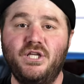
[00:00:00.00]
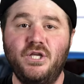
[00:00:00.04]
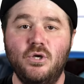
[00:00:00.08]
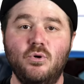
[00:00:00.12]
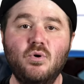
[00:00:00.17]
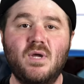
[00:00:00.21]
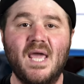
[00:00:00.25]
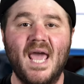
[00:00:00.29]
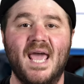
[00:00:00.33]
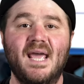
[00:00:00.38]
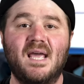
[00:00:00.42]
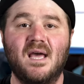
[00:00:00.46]

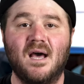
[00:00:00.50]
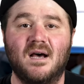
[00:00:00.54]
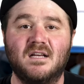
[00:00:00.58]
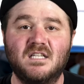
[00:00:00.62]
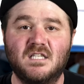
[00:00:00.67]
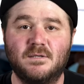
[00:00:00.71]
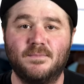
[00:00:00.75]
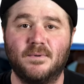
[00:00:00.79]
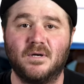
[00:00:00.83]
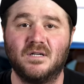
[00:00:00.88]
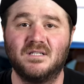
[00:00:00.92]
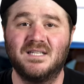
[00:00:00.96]
U K
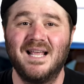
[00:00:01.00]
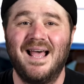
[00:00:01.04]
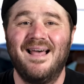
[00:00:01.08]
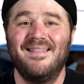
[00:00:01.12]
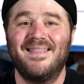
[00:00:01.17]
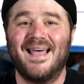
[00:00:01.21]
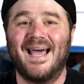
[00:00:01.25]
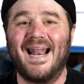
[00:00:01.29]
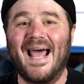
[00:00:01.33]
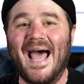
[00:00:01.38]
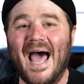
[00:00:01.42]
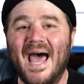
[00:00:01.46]
customers
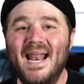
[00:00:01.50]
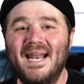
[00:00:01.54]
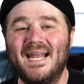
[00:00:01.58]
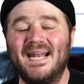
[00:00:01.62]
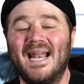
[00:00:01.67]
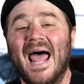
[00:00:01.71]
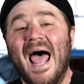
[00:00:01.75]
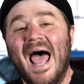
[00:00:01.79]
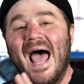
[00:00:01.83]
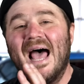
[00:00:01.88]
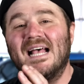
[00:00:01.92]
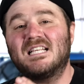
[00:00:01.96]
that
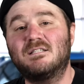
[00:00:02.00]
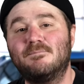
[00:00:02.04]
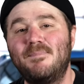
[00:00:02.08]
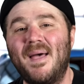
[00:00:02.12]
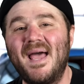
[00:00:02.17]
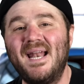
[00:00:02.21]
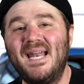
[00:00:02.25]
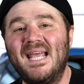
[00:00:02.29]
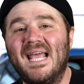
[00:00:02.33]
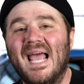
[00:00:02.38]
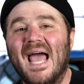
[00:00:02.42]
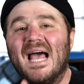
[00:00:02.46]
added as
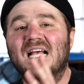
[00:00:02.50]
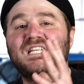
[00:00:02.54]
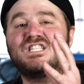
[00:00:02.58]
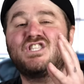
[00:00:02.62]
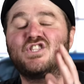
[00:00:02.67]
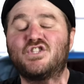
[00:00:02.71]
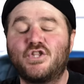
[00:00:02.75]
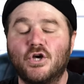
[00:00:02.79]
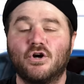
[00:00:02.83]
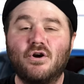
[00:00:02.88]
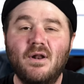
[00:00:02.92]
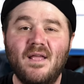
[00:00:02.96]
many as
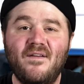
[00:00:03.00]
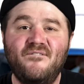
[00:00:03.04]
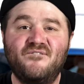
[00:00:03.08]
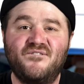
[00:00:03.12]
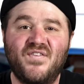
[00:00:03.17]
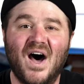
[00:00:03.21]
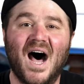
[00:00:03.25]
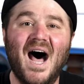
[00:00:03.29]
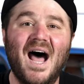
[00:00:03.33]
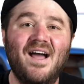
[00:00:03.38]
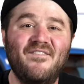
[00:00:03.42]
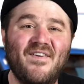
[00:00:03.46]

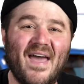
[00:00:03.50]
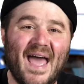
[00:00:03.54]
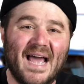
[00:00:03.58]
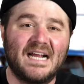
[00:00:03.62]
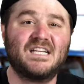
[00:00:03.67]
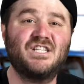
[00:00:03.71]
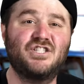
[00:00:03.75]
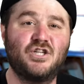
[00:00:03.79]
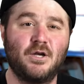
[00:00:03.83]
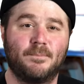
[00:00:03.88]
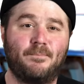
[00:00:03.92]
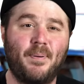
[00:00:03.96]
thirty-five
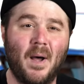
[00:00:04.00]
extra